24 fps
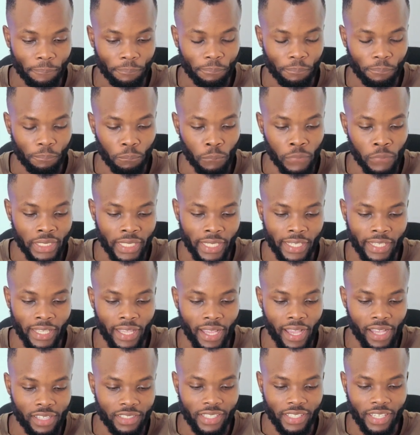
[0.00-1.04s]
Monitoring
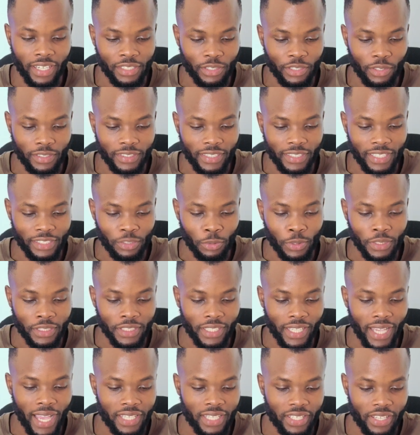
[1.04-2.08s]
Azure resources.
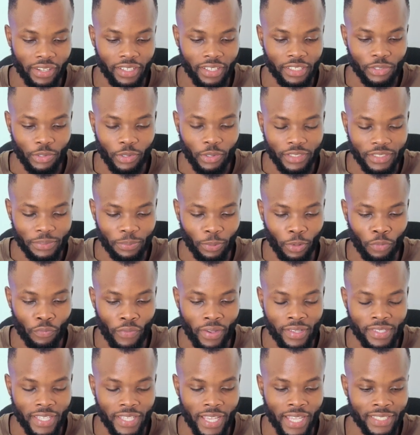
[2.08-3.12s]
Which Azure resource
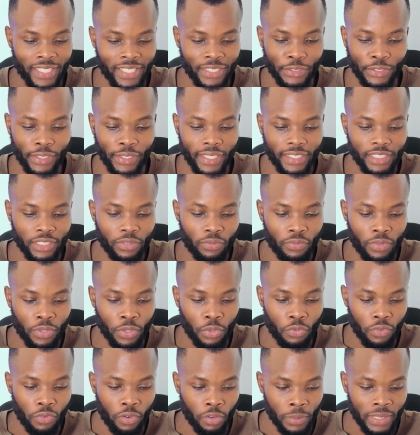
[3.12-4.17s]
provides a centralized view
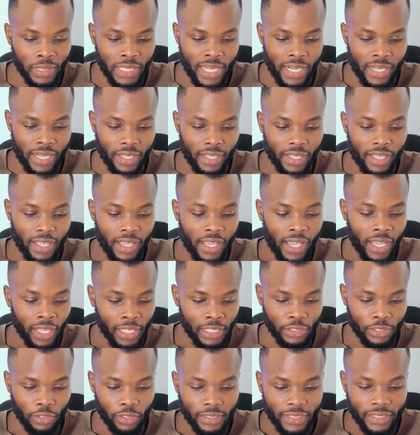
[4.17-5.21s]
for monitoring
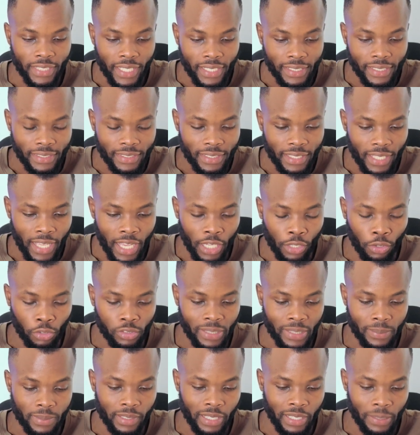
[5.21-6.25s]
resources across
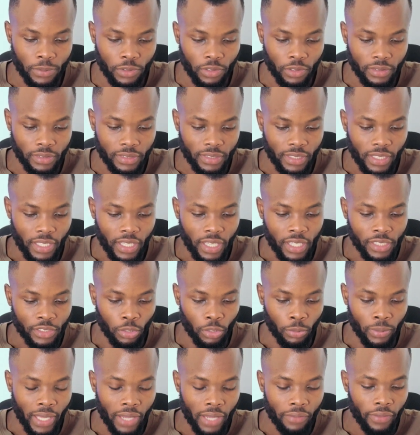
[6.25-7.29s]
subscriptions? So
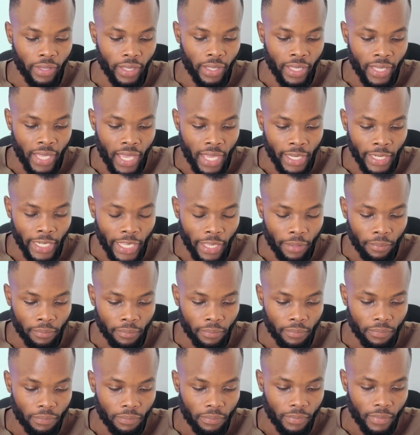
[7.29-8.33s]
we have
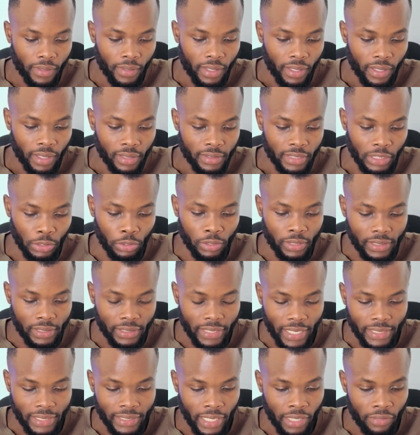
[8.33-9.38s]
ARM, Security
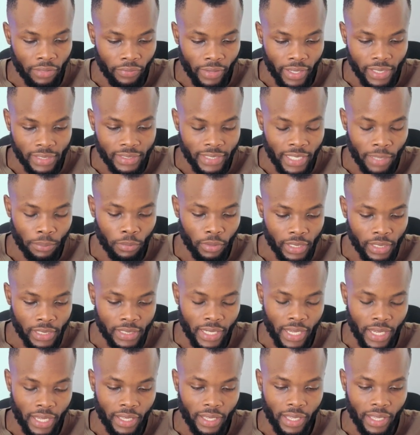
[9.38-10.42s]
Center, Advisor,
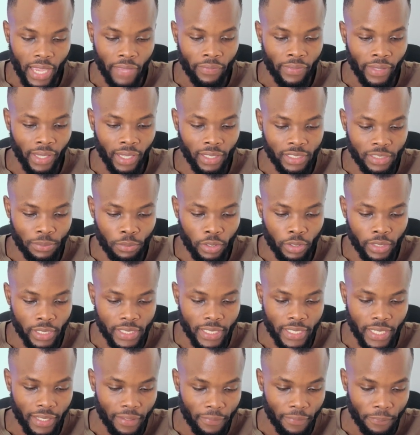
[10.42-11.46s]
Monitor. I think it's Monitor.